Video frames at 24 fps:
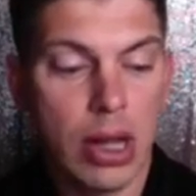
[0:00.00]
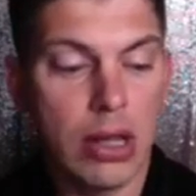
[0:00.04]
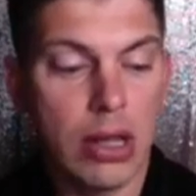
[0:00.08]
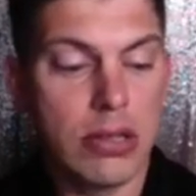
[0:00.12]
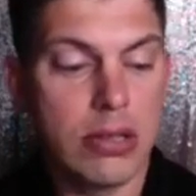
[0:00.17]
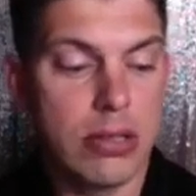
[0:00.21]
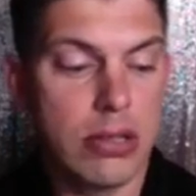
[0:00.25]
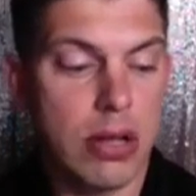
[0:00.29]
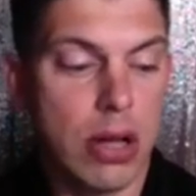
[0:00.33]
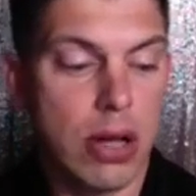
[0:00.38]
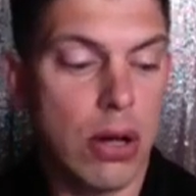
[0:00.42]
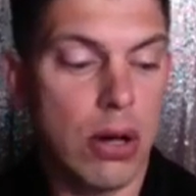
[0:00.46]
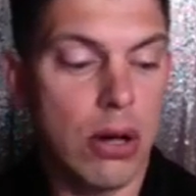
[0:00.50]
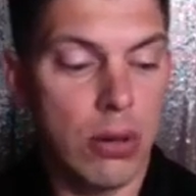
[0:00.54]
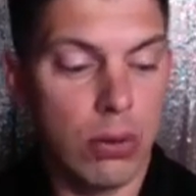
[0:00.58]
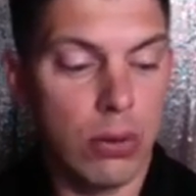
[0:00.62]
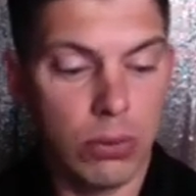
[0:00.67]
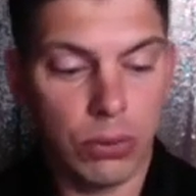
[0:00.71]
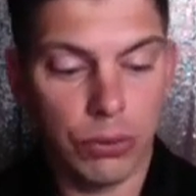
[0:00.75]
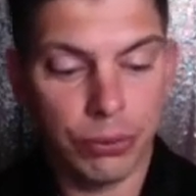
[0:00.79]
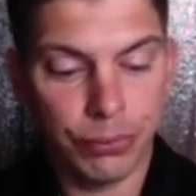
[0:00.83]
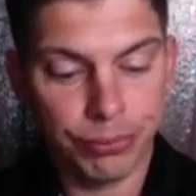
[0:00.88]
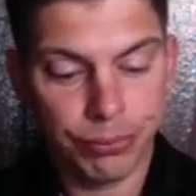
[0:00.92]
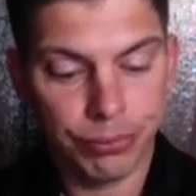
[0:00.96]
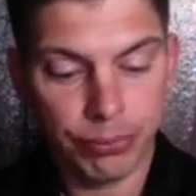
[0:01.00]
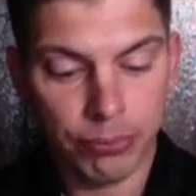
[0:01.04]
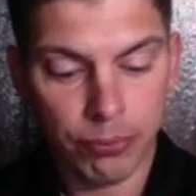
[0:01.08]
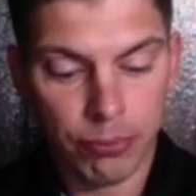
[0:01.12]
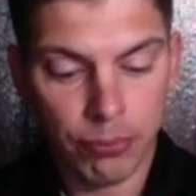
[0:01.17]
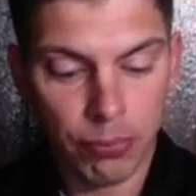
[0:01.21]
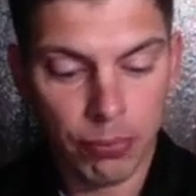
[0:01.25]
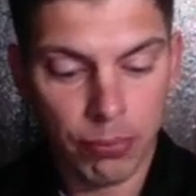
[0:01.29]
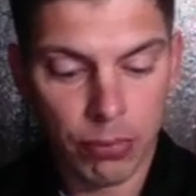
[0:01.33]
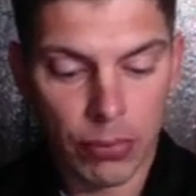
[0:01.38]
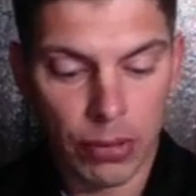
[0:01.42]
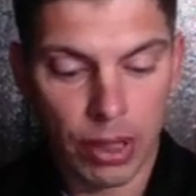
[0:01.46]
So
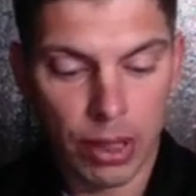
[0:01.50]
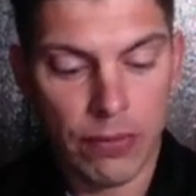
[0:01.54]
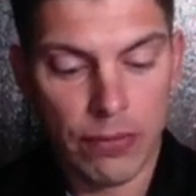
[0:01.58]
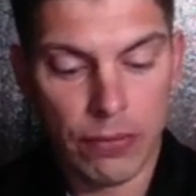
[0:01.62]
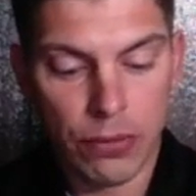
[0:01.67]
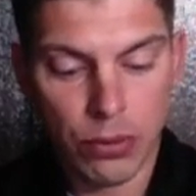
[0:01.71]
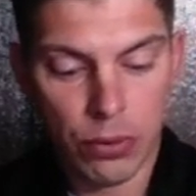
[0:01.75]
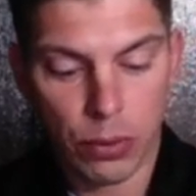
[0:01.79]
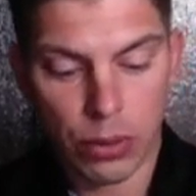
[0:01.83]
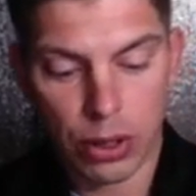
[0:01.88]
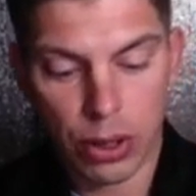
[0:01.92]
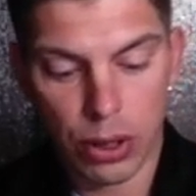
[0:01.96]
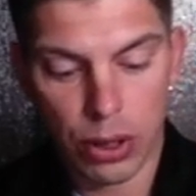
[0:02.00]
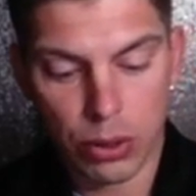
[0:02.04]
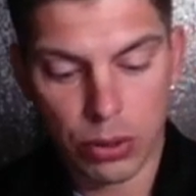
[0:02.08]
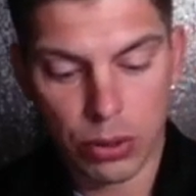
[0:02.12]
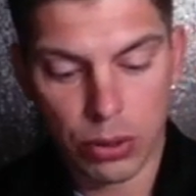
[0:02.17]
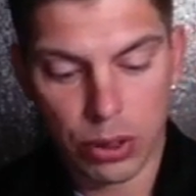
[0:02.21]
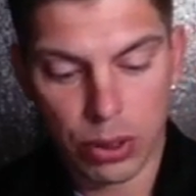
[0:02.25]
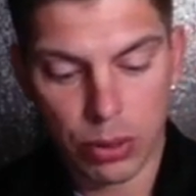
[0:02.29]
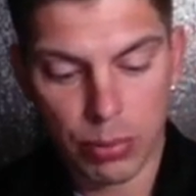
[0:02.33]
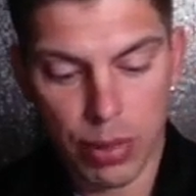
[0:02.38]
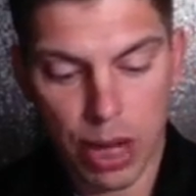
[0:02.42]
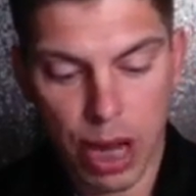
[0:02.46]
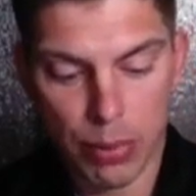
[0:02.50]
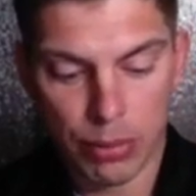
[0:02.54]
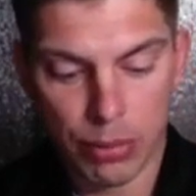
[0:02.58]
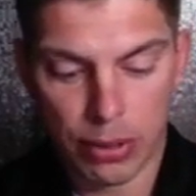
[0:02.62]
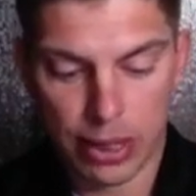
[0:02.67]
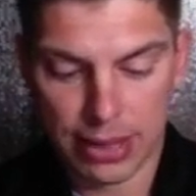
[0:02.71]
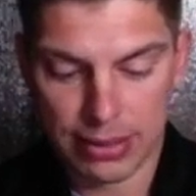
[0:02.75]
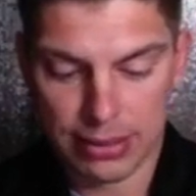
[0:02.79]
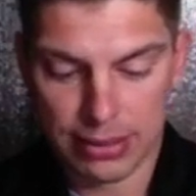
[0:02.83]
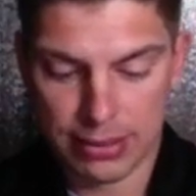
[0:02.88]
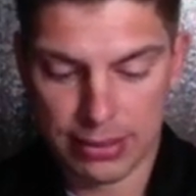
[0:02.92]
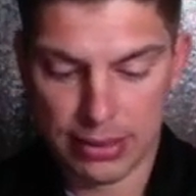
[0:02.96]
if you will go to the
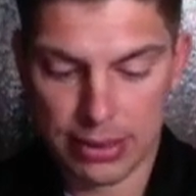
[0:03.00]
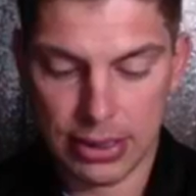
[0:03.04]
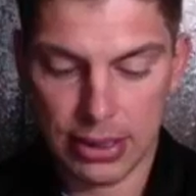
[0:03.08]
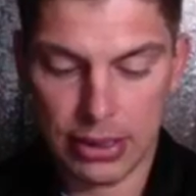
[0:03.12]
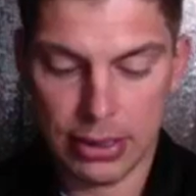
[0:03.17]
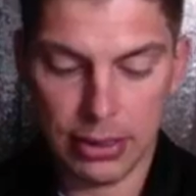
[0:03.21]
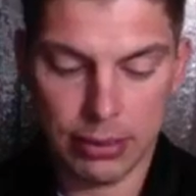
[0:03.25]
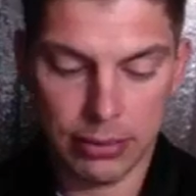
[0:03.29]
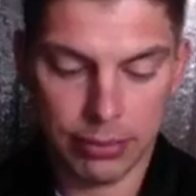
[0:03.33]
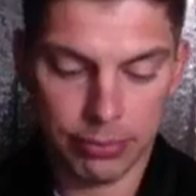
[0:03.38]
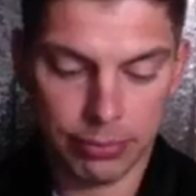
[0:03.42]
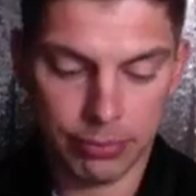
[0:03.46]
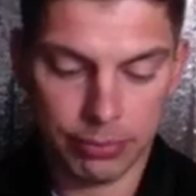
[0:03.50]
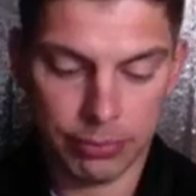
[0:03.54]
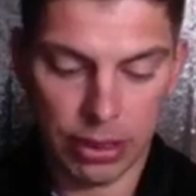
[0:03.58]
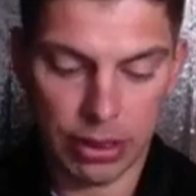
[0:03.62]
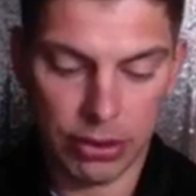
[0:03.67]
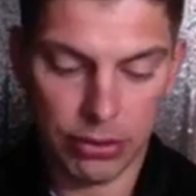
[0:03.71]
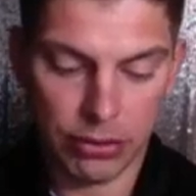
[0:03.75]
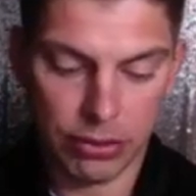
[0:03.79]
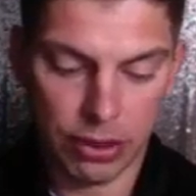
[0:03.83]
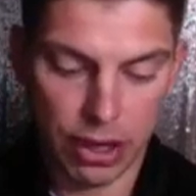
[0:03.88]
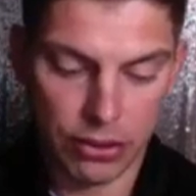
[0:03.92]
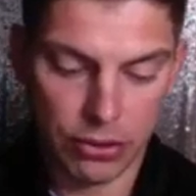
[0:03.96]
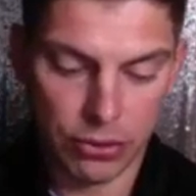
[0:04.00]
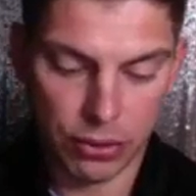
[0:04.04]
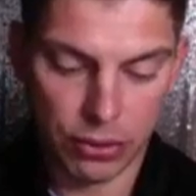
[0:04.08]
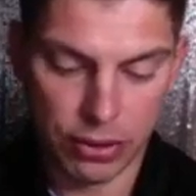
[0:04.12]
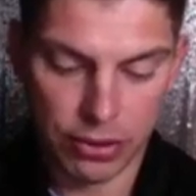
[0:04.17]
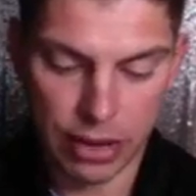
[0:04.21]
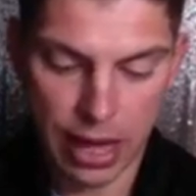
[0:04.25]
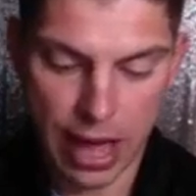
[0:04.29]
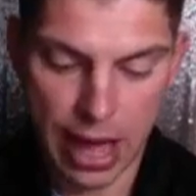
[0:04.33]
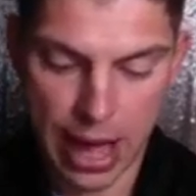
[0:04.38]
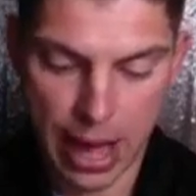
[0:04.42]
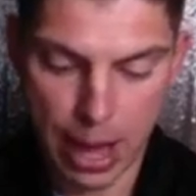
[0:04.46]
Paparazzi
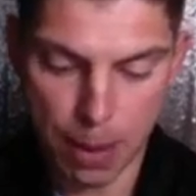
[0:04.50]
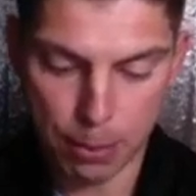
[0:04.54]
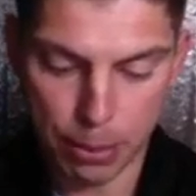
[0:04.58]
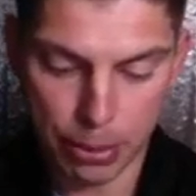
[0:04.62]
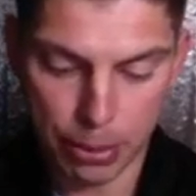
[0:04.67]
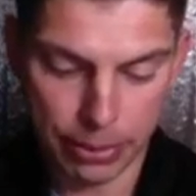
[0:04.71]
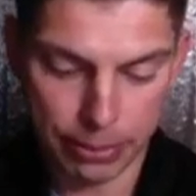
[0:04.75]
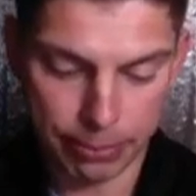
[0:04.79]
Accessories app